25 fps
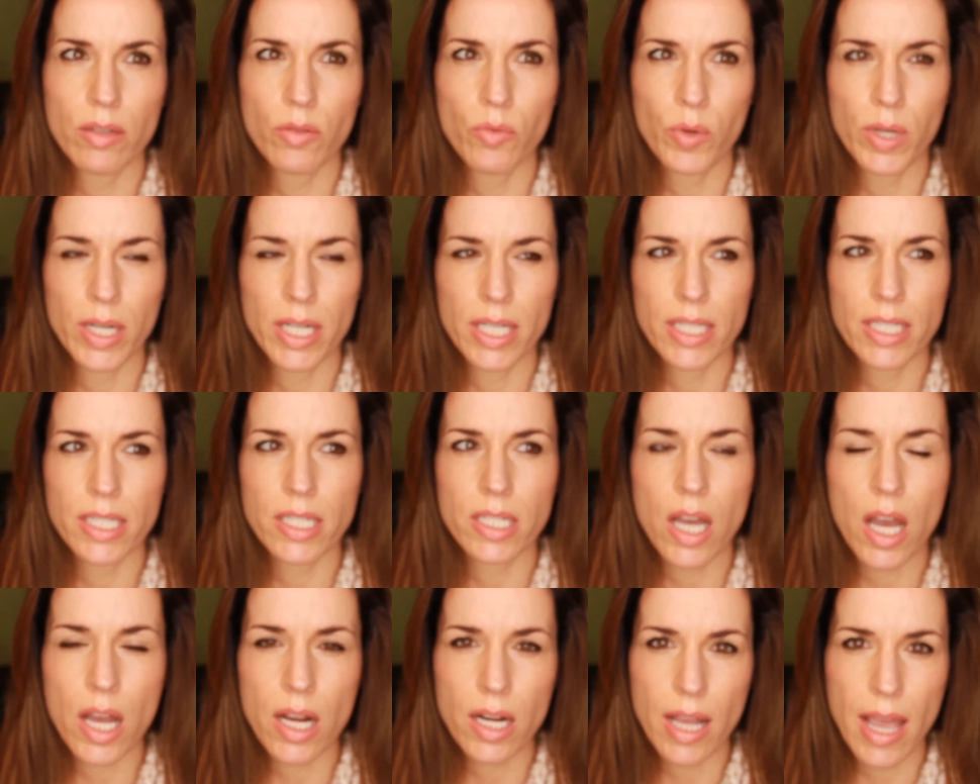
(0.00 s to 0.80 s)
When
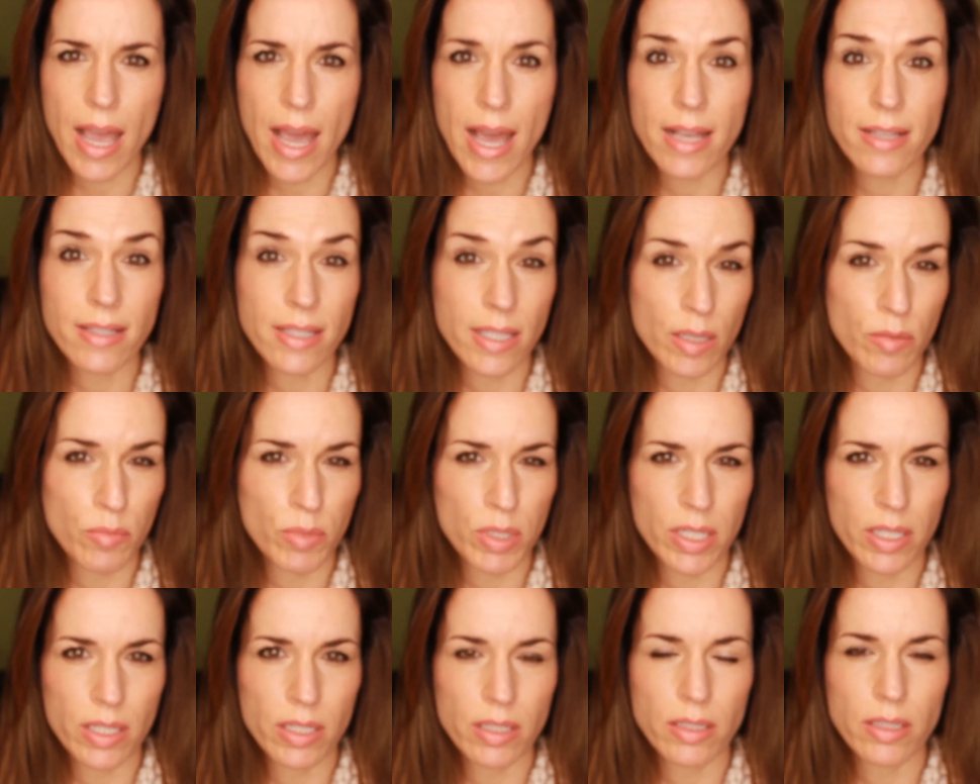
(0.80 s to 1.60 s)
it's not as
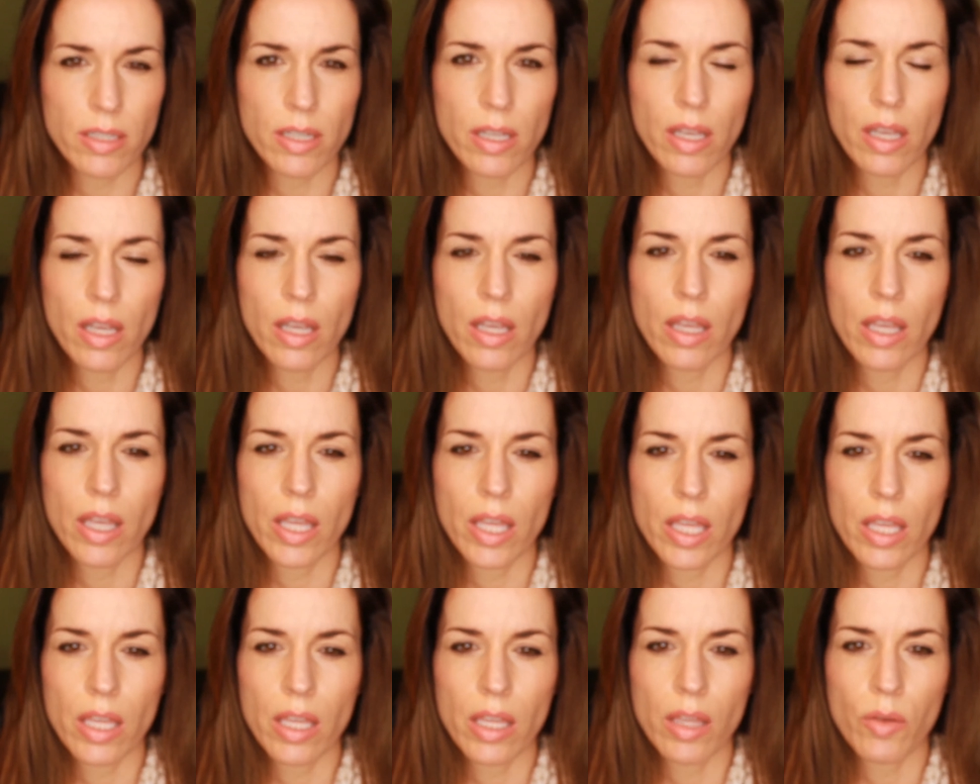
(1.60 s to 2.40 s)
imminent,
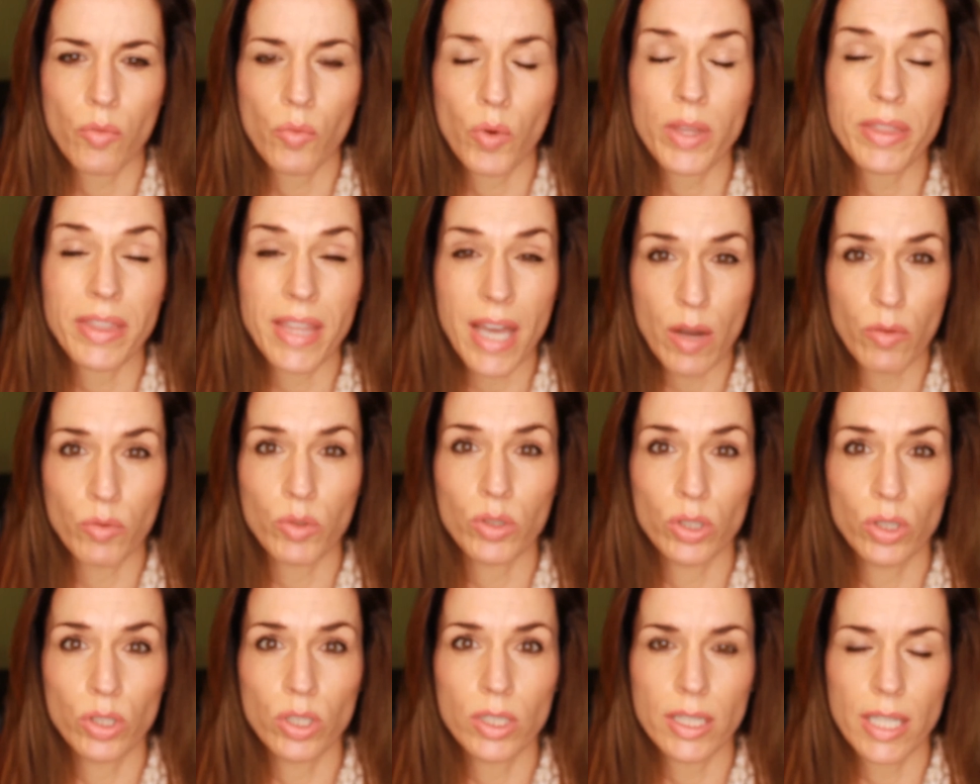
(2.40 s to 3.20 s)
what that
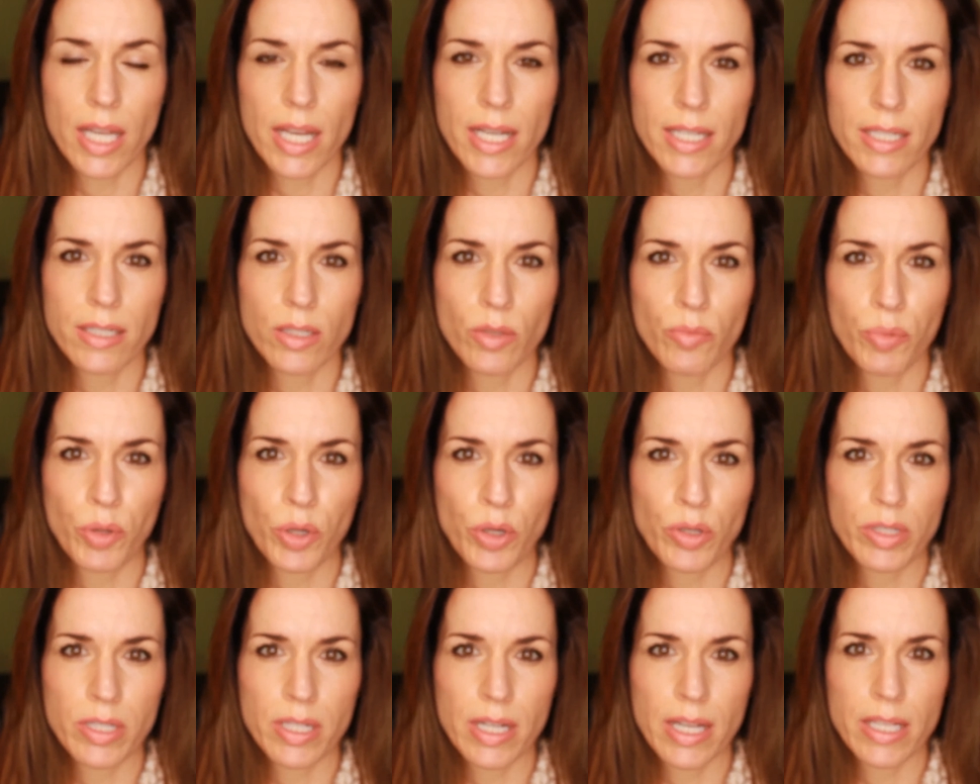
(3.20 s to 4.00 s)
would look like is a
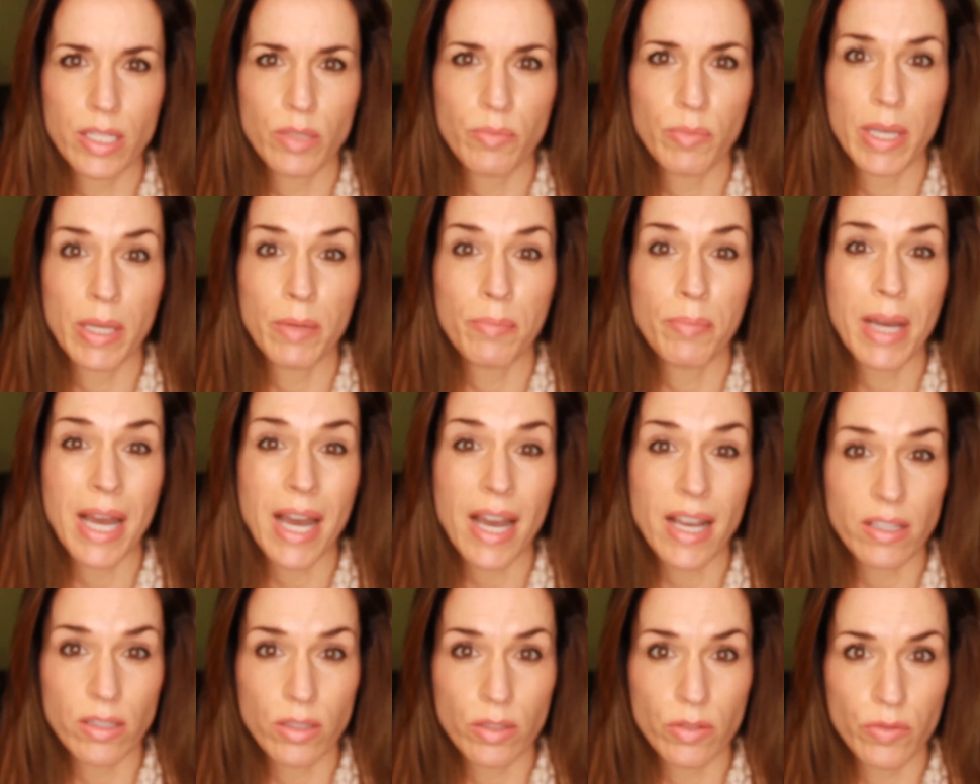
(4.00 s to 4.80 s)
person has made
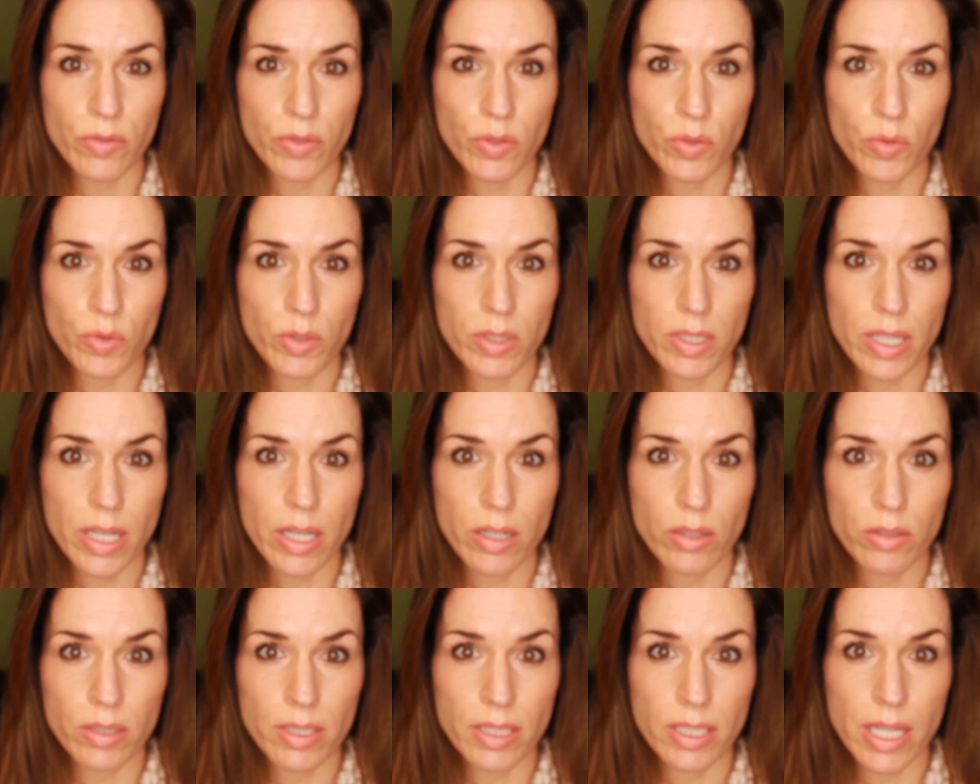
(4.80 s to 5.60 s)
passive
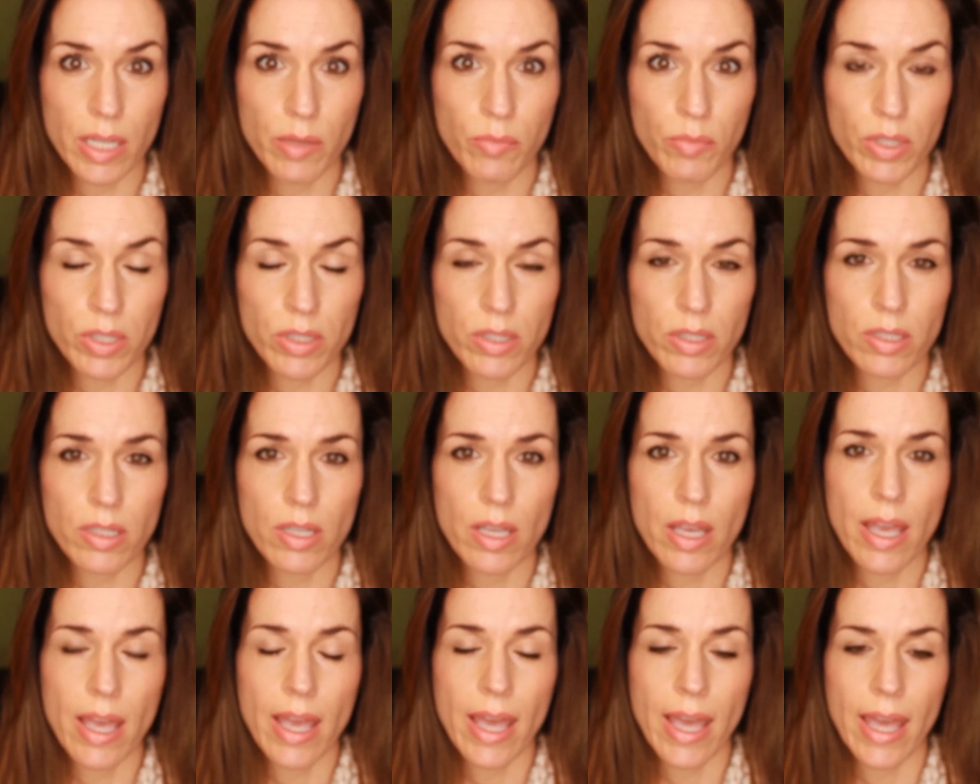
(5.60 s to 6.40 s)
suicidal
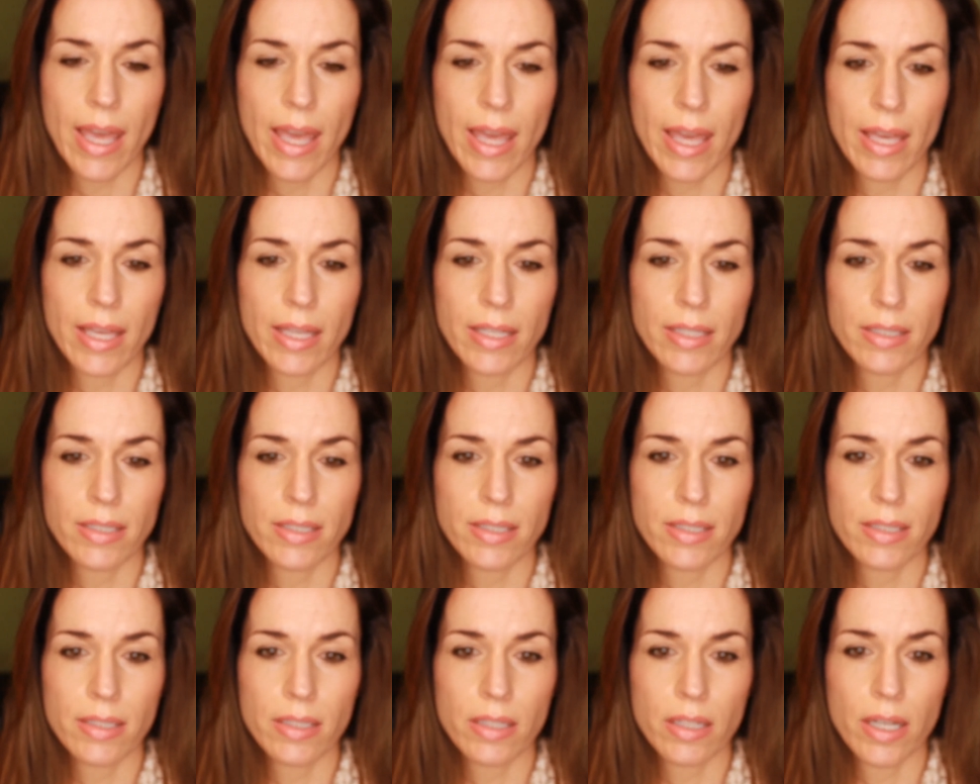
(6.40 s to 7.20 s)
statements
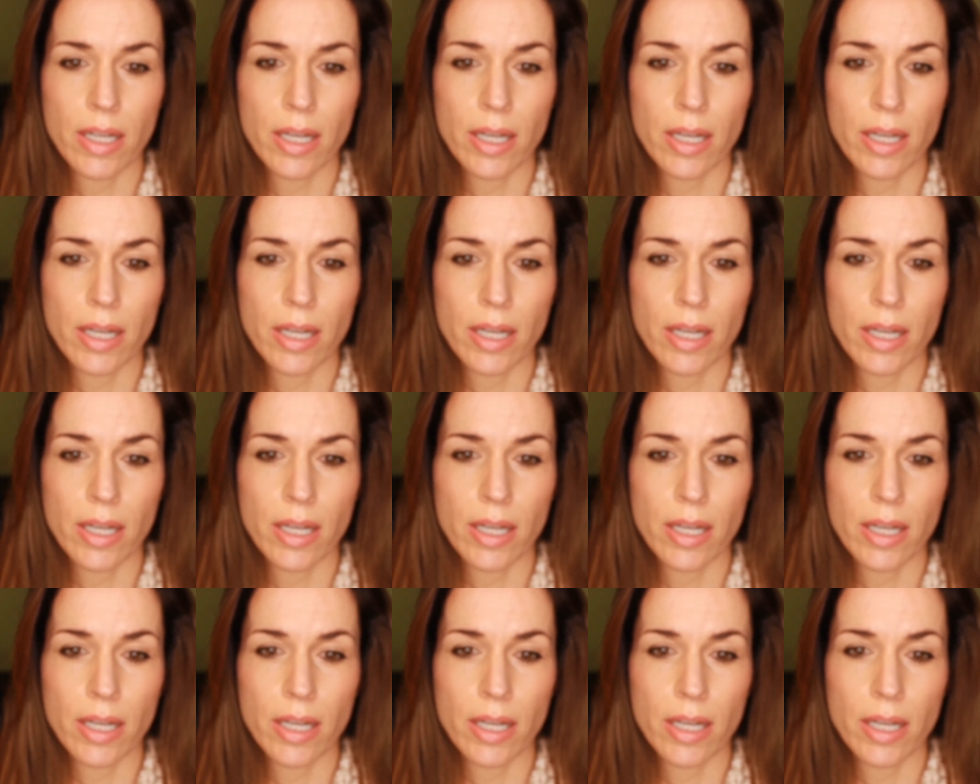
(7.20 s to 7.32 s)
and